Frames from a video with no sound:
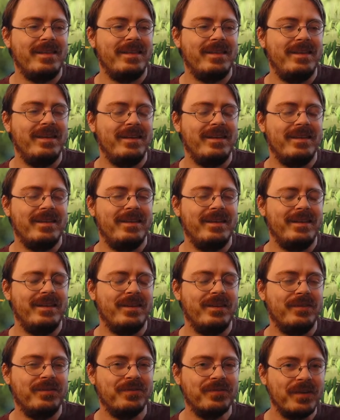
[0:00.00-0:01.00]

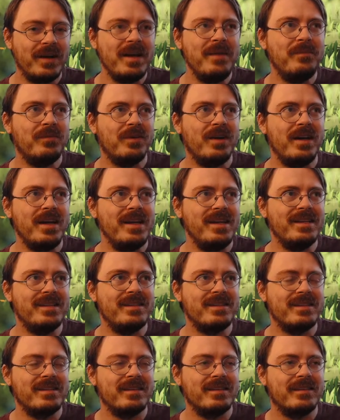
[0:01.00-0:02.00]
the frame
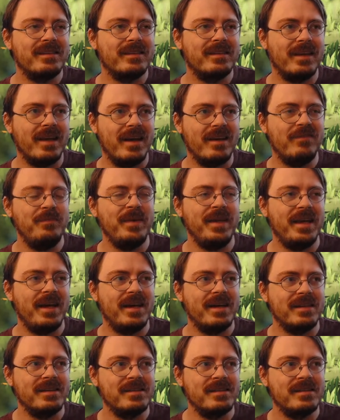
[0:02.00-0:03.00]
rate, the
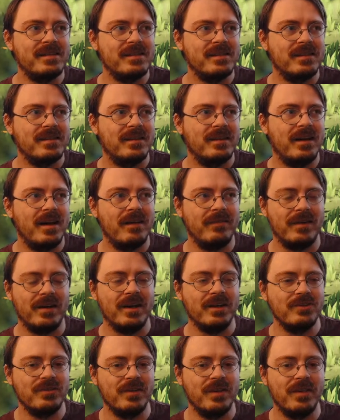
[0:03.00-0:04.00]
FPS of
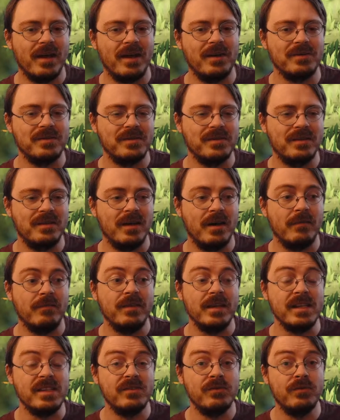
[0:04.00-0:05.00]
100,000
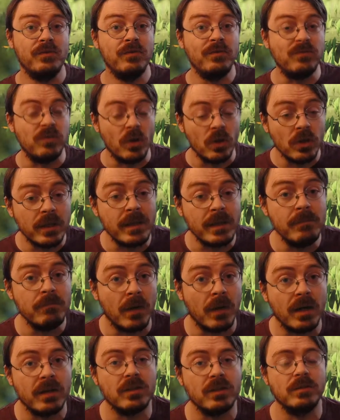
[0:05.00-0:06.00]
of these fully
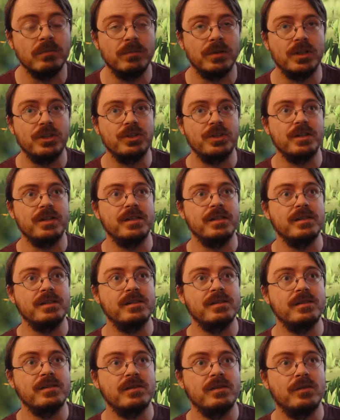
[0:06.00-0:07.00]
modeled
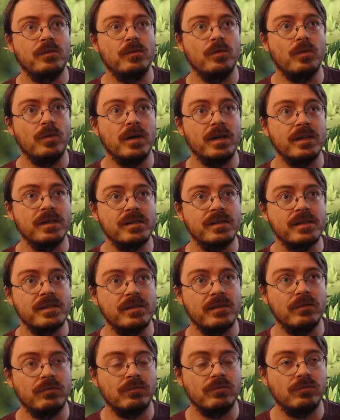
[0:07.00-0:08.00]
bushes was
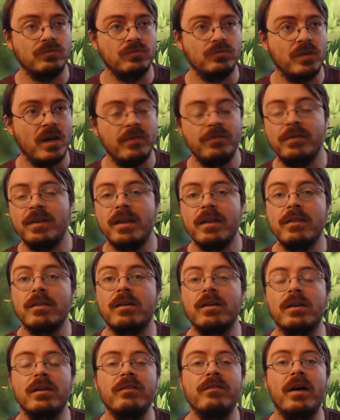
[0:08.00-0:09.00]
roughly
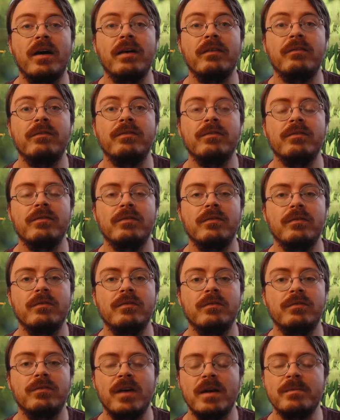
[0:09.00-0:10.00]
35
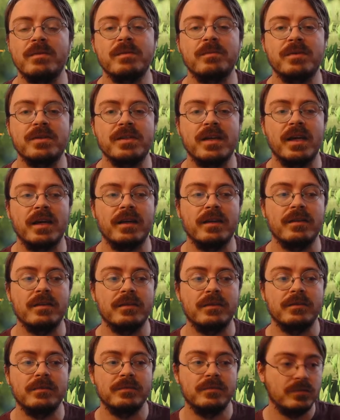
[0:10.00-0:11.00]
frames per second,
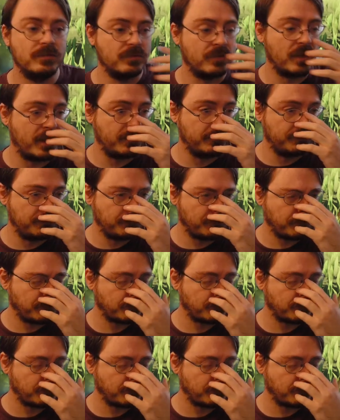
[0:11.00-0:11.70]
right?